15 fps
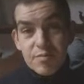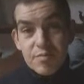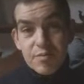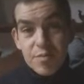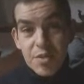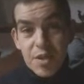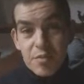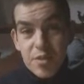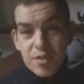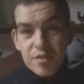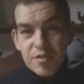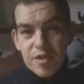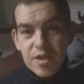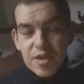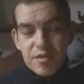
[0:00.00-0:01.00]

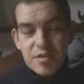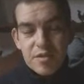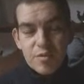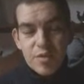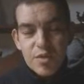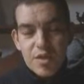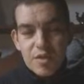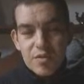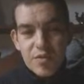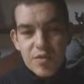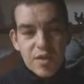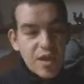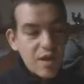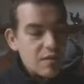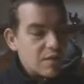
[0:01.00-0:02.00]
papercrete without
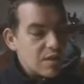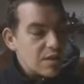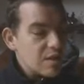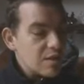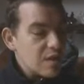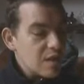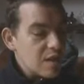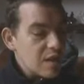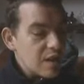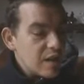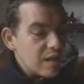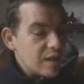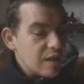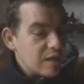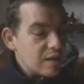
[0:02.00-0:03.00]
flour,
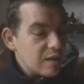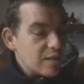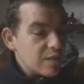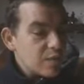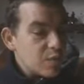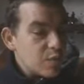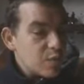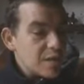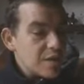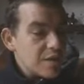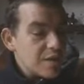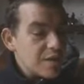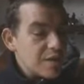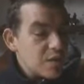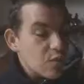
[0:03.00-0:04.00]
and
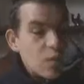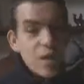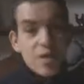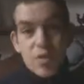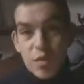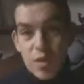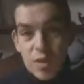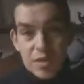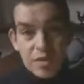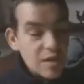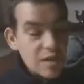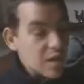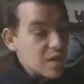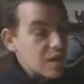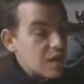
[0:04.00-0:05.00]
with the white one
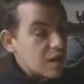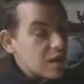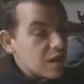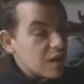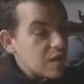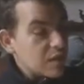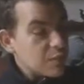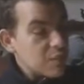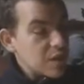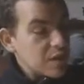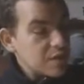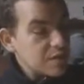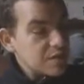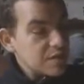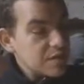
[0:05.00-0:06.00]
I
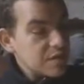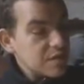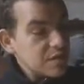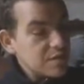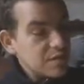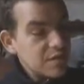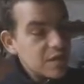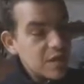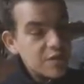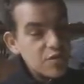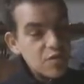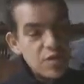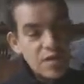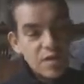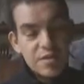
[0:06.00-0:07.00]

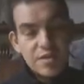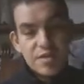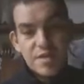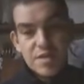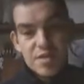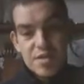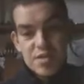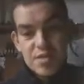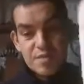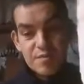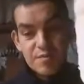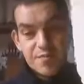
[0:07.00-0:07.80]
tried this.